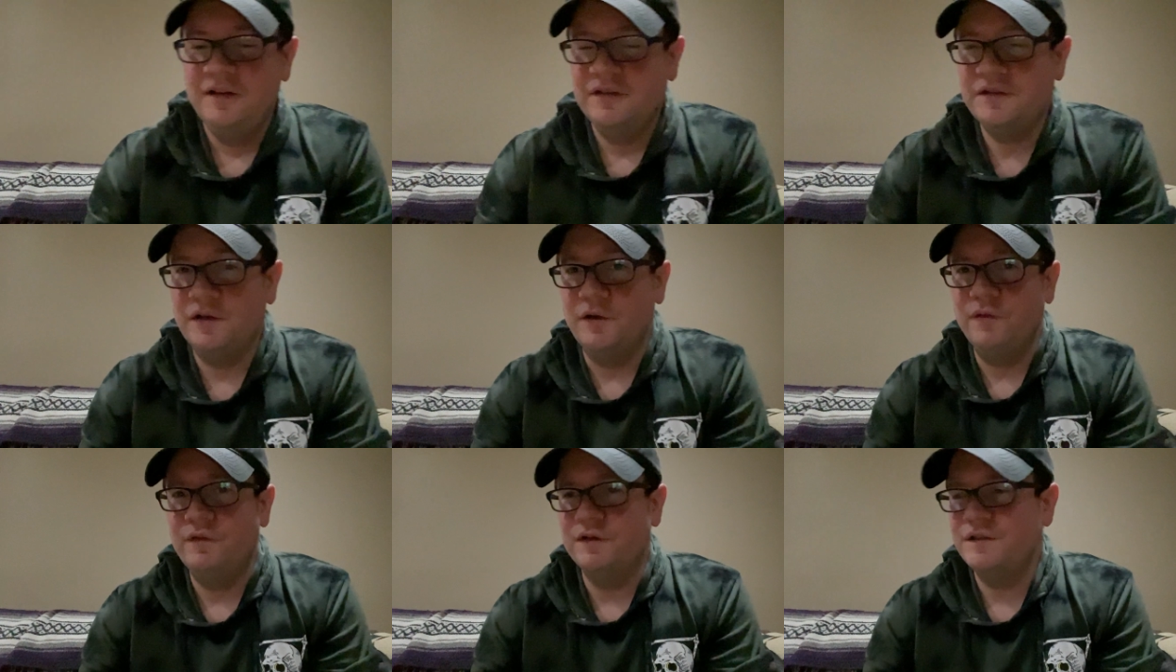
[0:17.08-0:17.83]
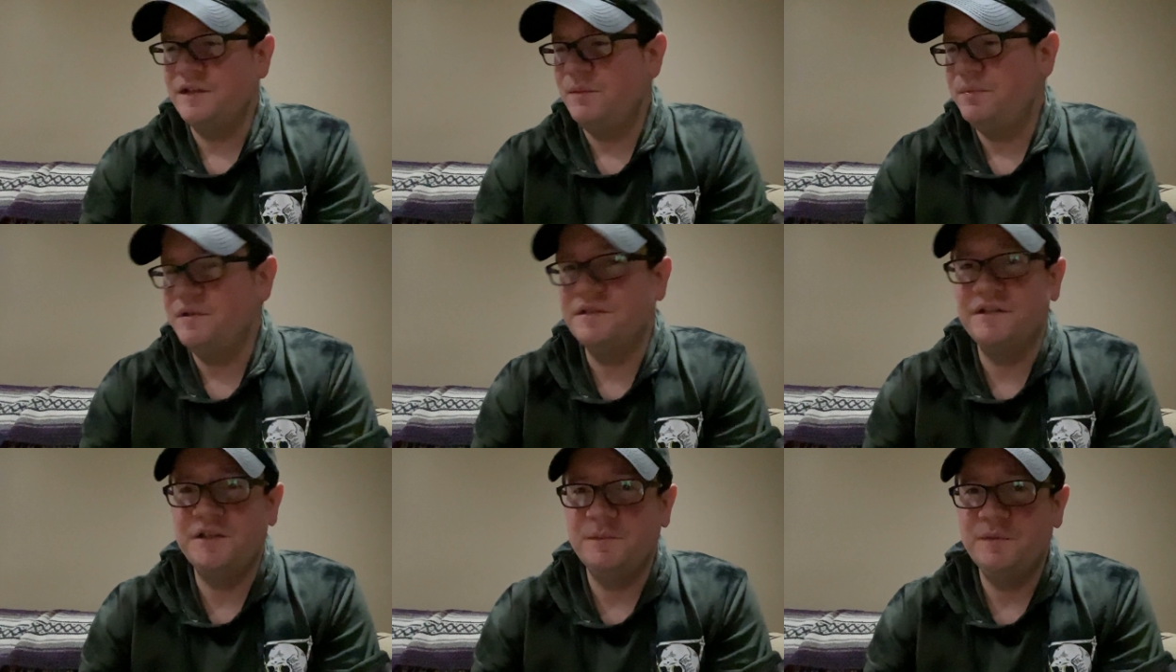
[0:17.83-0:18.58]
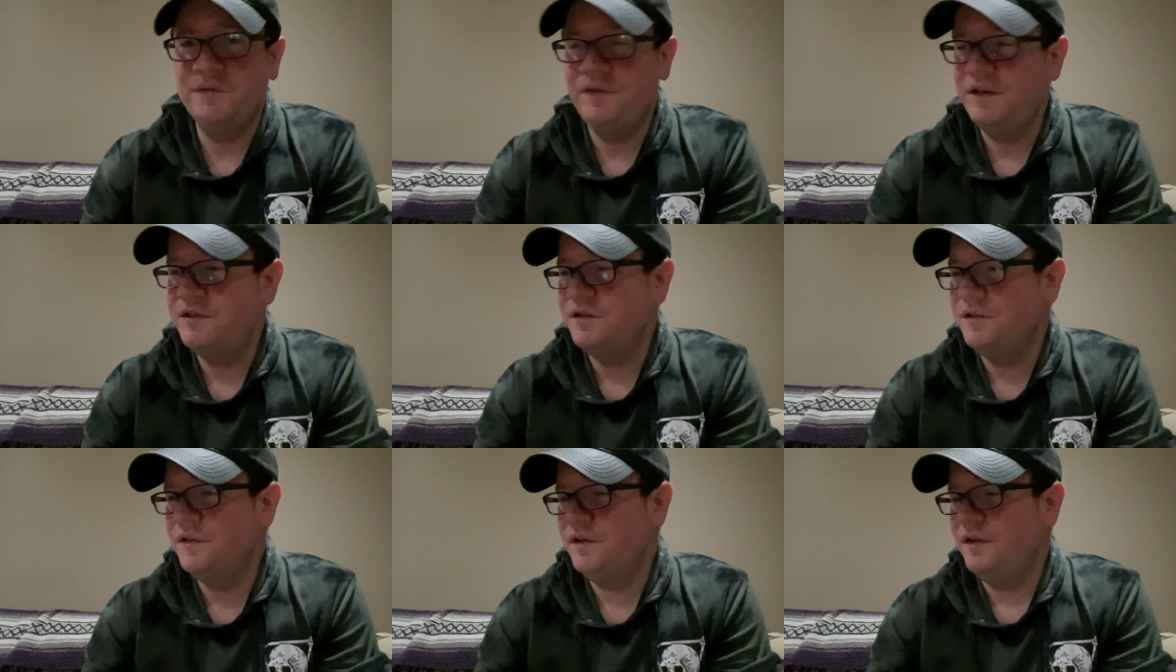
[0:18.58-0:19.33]
So first up is the double
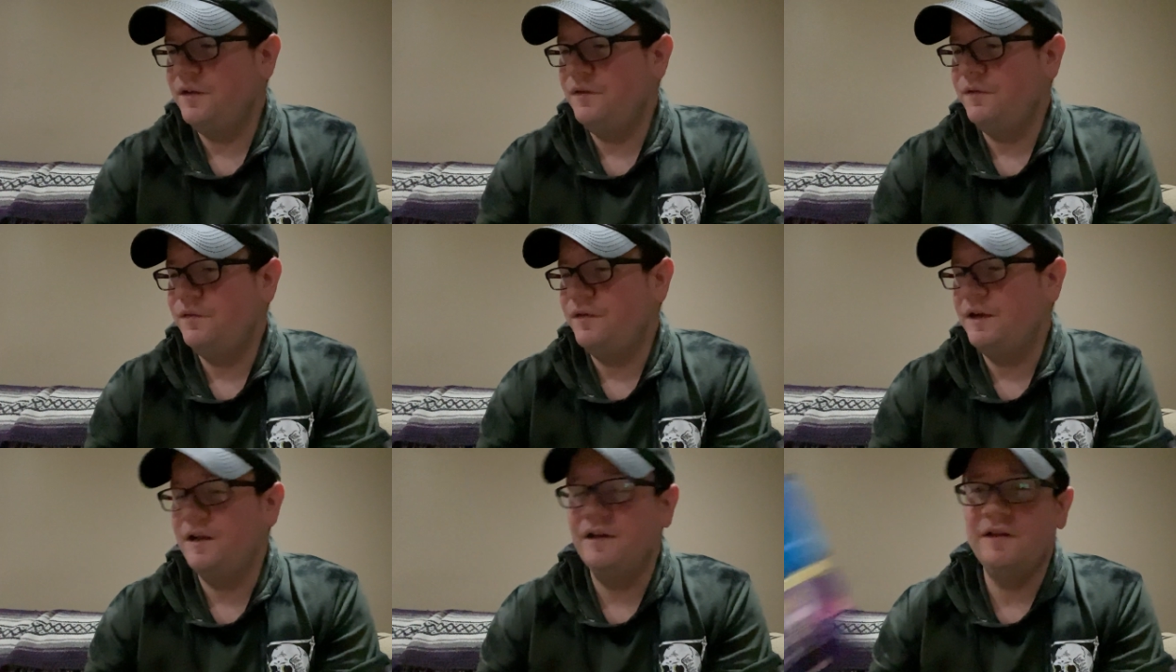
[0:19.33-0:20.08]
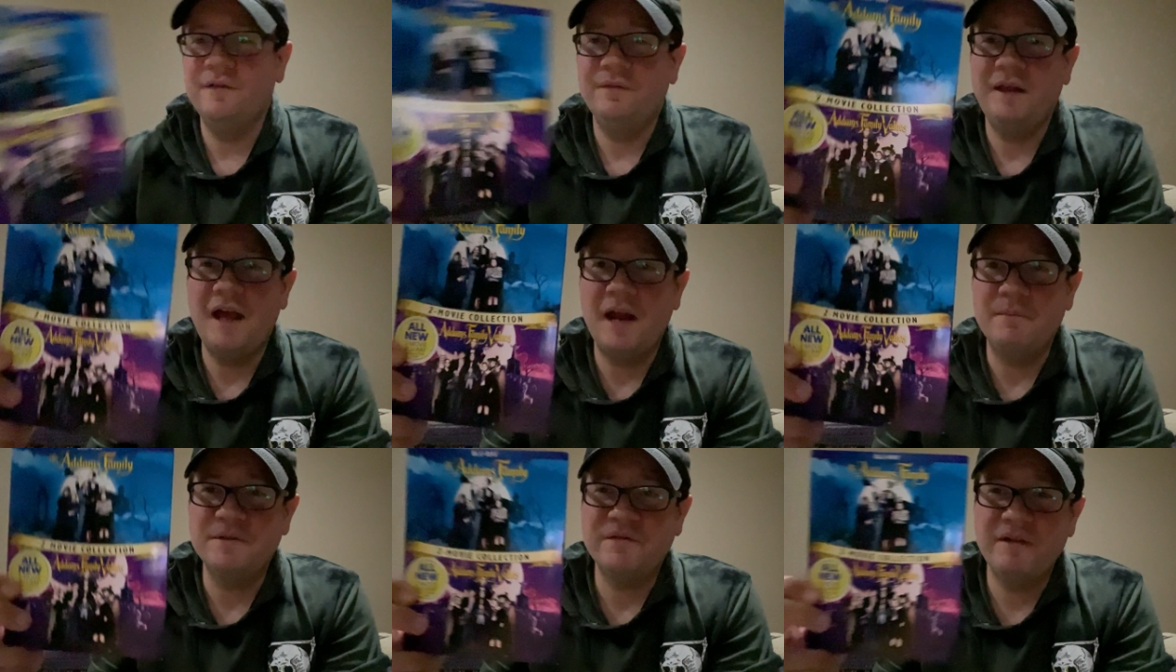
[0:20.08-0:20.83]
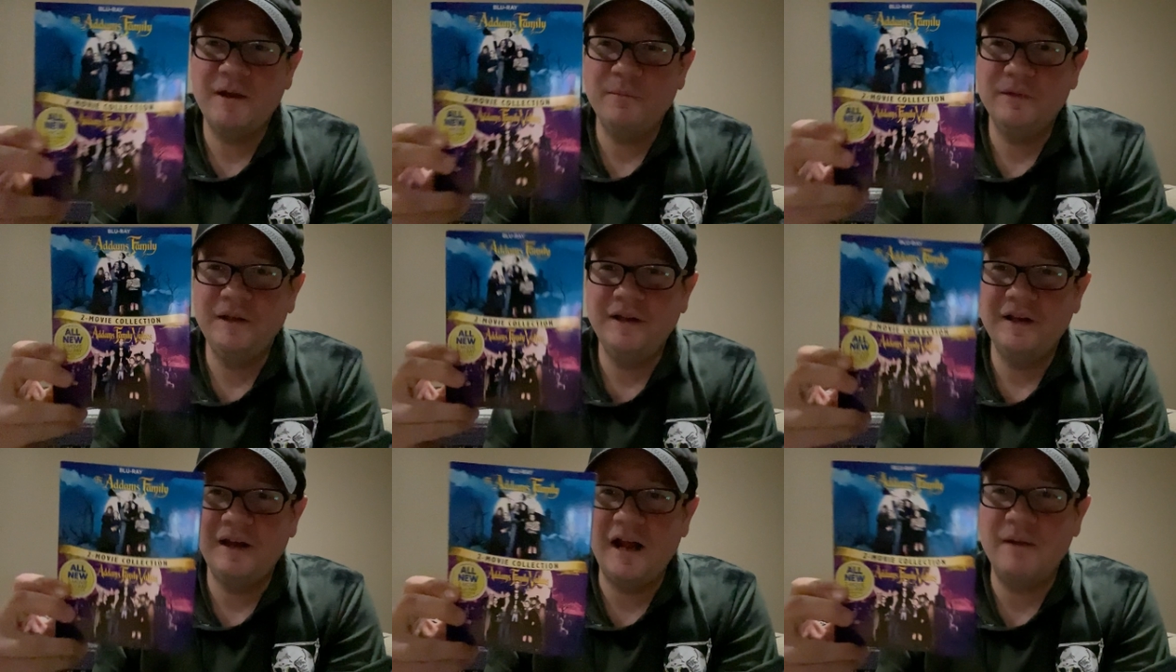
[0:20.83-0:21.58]
feature of uh, The Addams Family
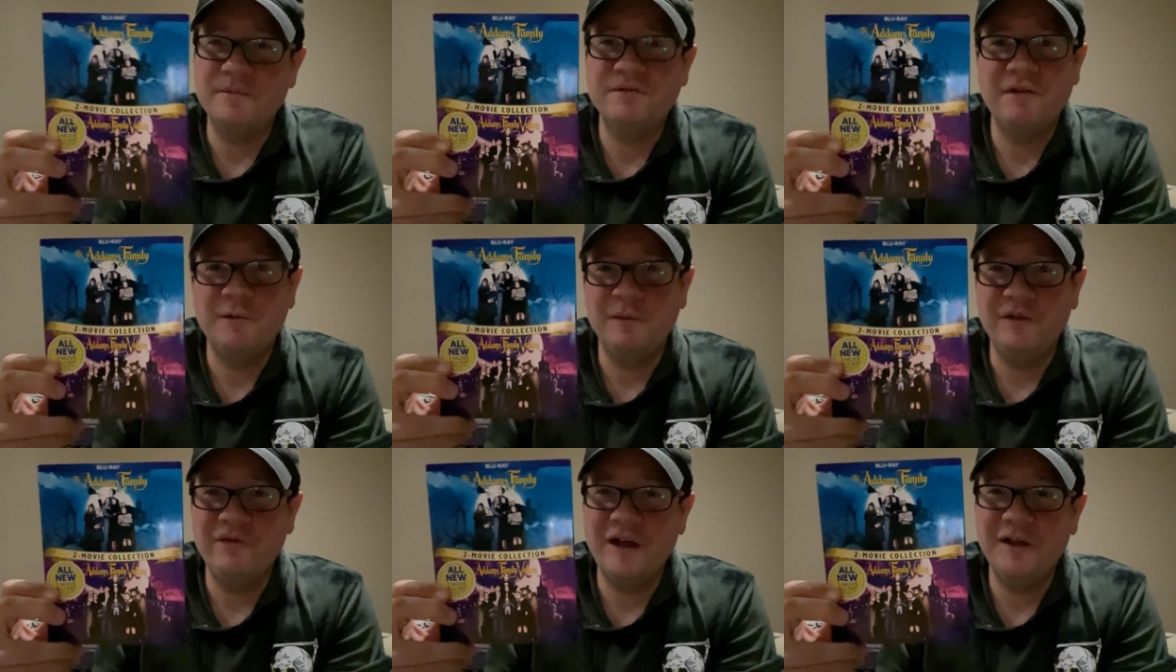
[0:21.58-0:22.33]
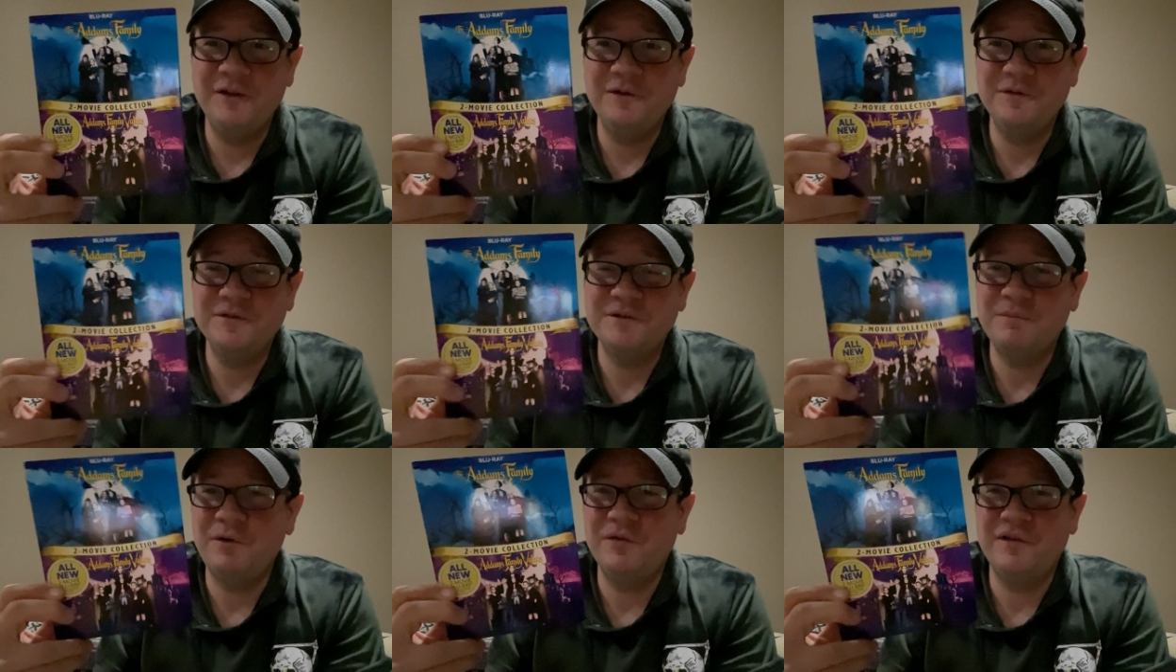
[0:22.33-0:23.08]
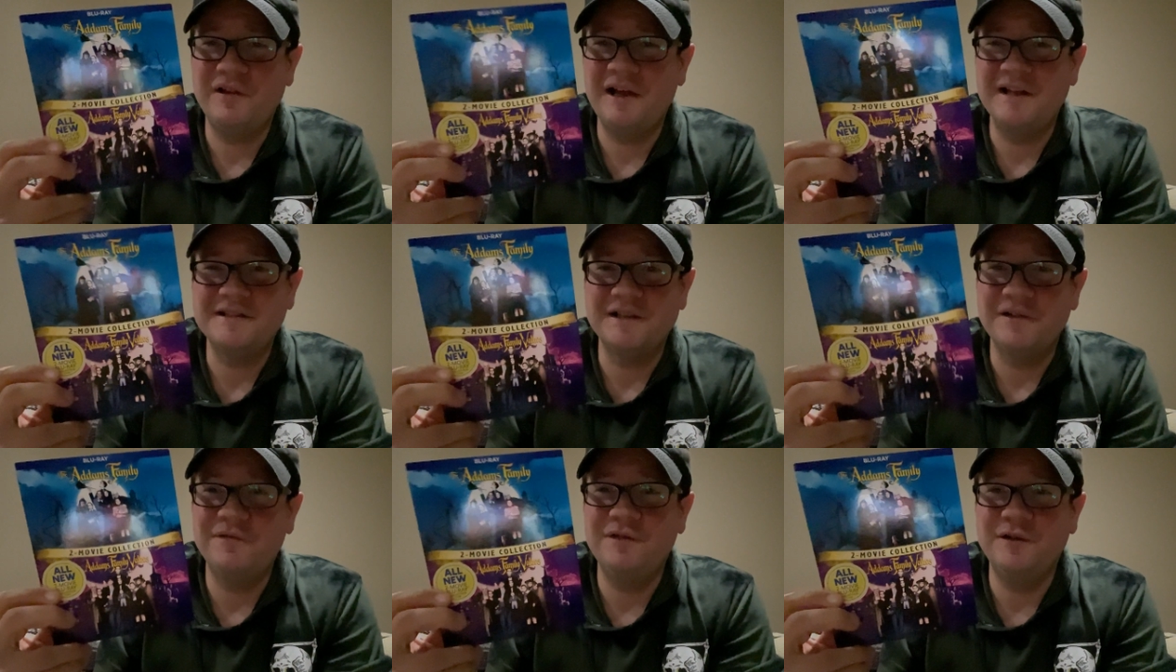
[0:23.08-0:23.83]
and Addams Family Values, both
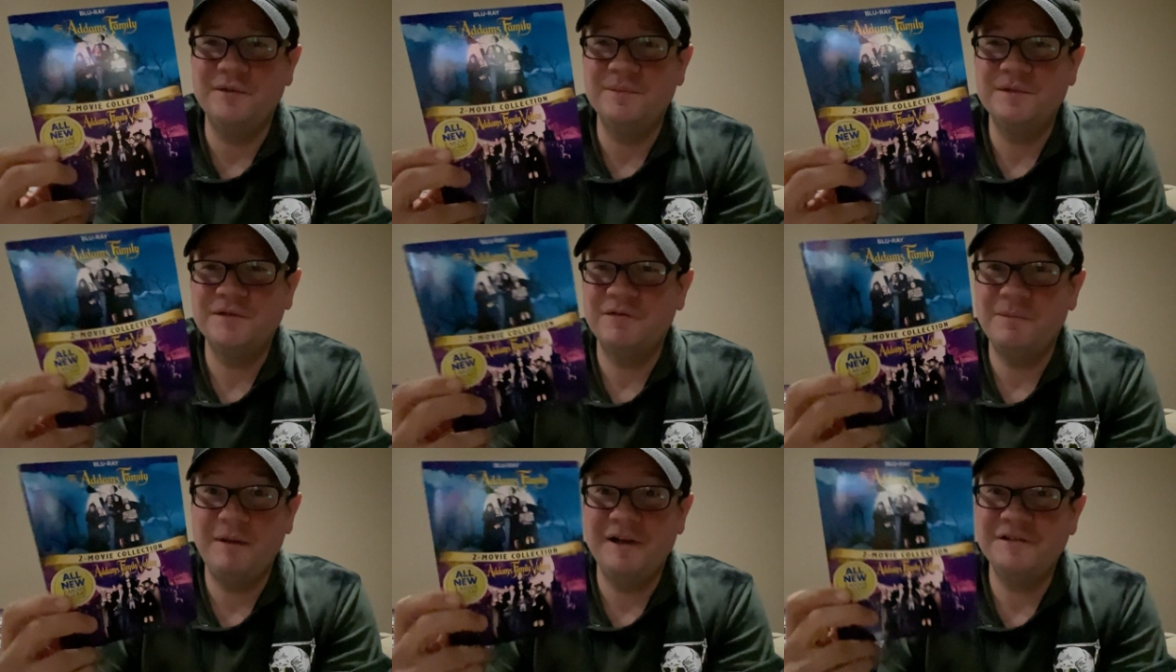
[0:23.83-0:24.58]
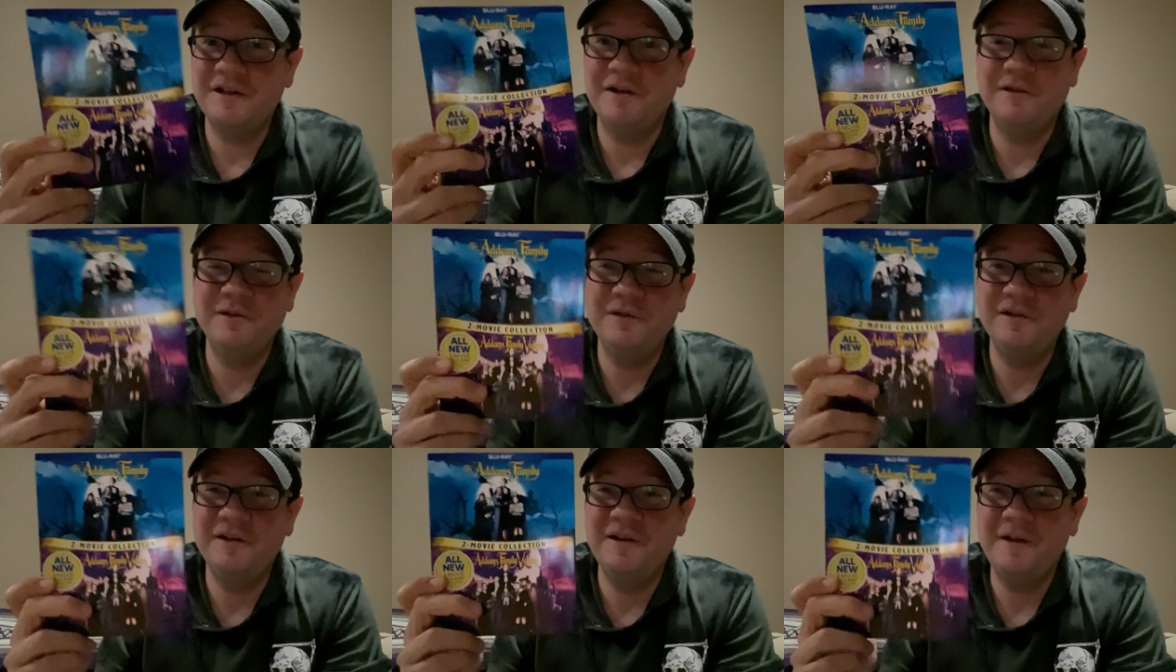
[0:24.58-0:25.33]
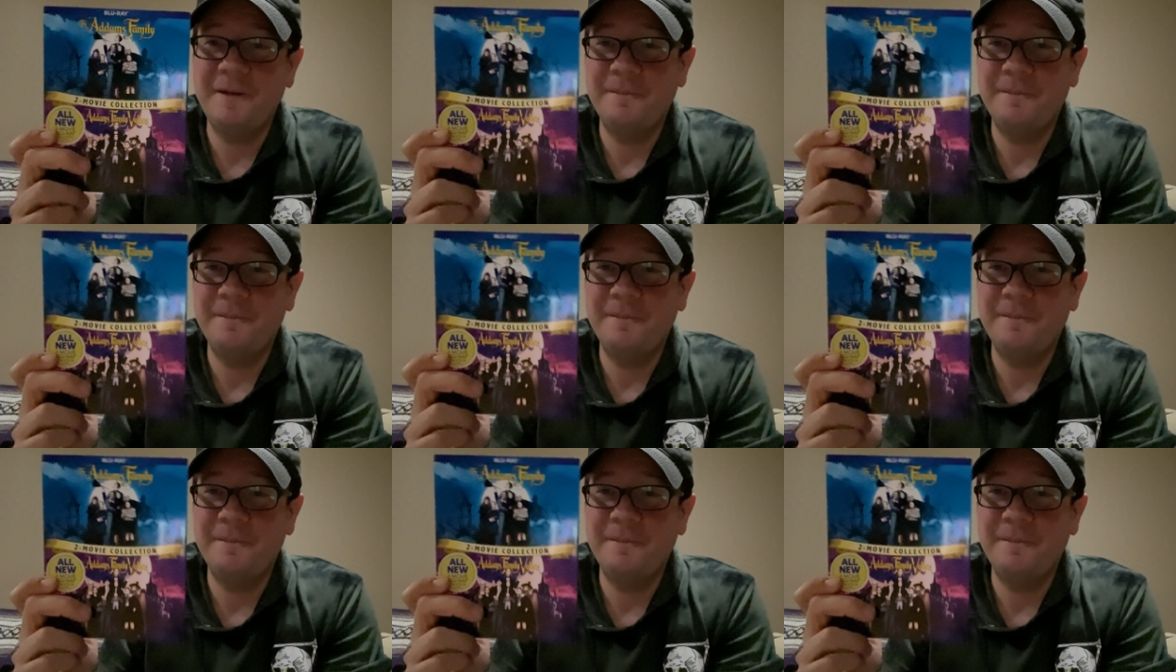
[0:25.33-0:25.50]
classic films from my childhood.